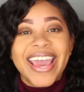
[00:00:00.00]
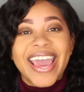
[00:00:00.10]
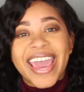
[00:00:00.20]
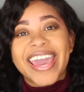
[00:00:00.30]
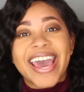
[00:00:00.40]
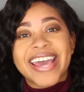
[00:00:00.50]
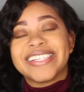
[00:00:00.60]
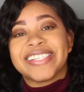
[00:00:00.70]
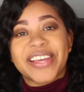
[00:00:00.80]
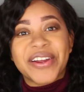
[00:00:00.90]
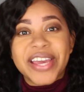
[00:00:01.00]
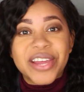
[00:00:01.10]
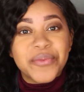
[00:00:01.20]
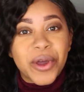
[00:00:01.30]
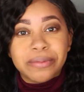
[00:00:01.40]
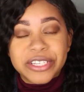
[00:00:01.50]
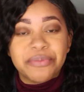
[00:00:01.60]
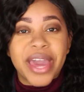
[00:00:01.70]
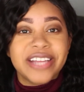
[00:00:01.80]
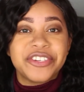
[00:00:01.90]
Hey guys, it's Erica and welcome to the
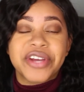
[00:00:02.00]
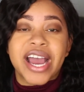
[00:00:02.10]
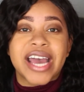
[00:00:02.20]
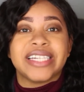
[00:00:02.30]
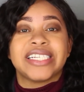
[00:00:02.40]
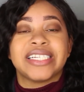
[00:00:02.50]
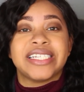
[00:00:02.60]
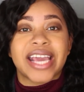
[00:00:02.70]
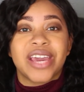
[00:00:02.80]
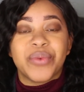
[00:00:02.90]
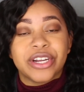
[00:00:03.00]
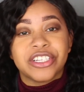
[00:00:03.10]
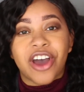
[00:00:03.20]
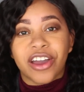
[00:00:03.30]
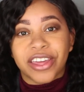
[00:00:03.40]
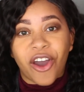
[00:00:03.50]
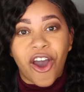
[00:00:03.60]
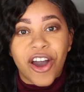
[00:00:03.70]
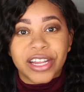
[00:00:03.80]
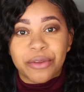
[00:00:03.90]
Patreon. Today we are talking
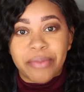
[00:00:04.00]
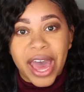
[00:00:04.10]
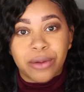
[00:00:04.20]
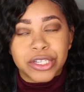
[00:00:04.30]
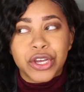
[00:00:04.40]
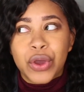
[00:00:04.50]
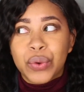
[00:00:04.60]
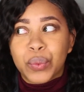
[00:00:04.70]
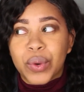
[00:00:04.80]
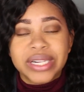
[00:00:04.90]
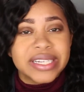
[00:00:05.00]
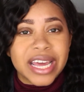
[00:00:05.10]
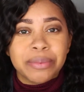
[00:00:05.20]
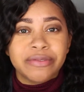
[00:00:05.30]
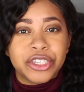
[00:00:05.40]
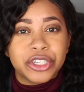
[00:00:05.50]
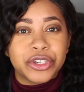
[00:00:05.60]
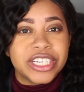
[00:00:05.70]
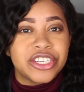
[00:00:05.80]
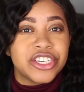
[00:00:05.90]
all about what type of
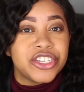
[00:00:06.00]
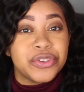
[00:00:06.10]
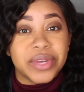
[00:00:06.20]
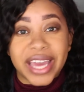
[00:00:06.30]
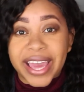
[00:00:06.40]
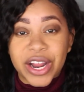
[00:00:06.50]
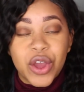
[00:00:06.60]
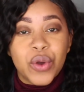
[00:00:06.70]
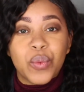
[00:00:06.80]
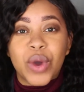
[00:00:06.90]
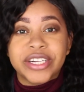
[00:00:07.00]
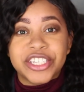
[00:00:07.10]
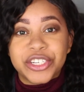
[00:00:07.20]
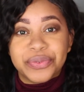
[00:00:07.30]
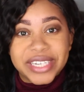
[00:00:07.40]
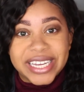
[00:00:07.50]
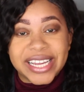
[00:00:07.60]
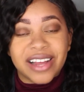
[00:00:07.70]
degree should you get? What do you need?